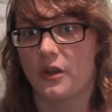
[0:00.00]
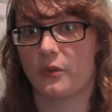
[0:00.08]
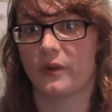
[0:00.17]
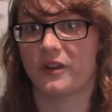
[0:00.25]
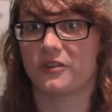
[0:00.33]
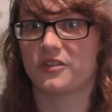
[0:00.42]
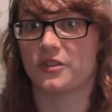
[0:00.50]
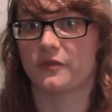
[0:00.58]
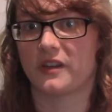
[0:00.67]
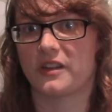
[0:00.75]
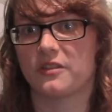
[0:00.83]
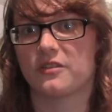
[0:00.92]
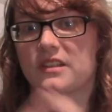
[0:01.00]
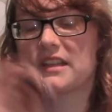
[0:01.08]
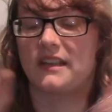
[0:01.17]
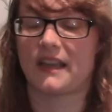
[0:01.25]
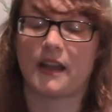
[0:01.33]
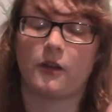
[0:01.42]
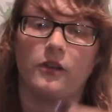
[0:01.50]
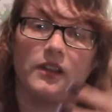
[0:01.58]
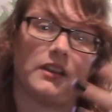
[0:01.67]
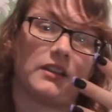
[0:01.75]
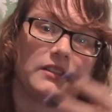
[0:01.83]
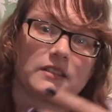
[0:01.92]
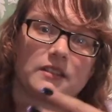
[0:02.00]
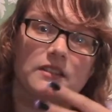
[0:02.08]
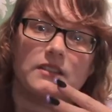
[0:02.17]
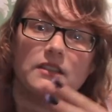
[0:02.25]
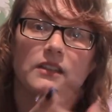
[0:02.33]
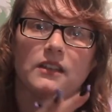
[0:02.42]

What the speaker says: Were-Creature Videos, and now it is